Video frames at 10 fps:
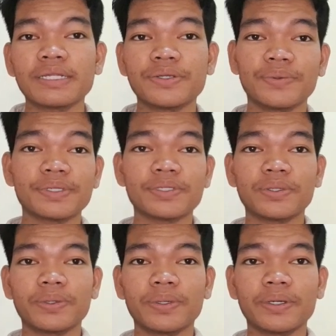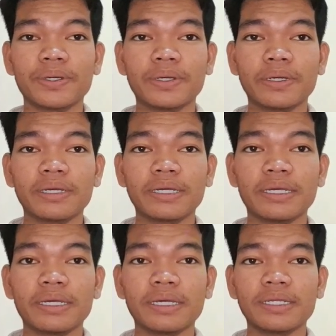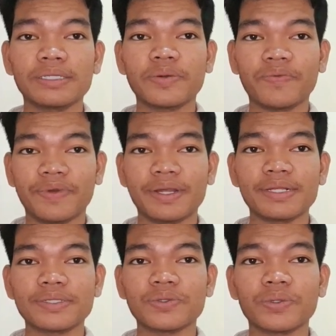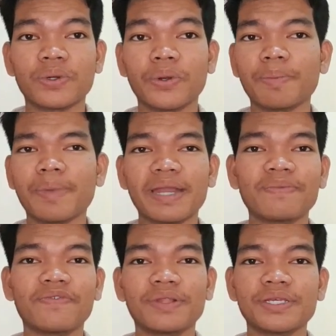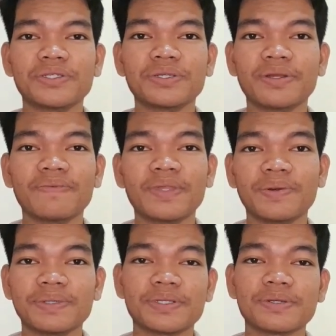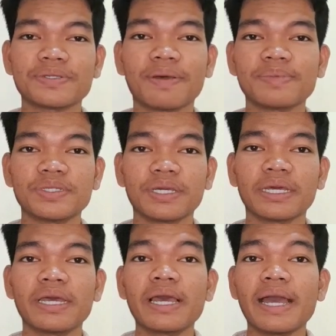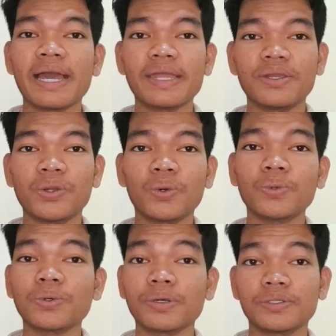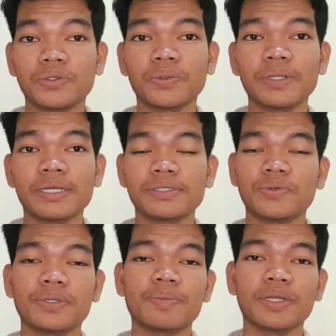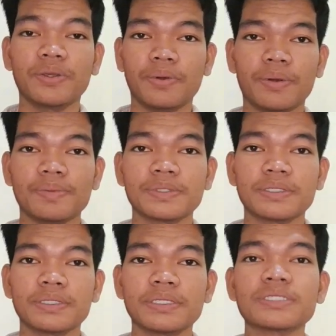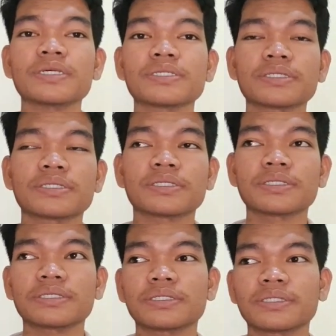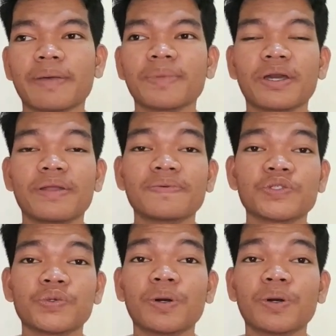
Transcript: There is no interference or manipulation of the research subject, and no control and treatment groups. It's just some kind of to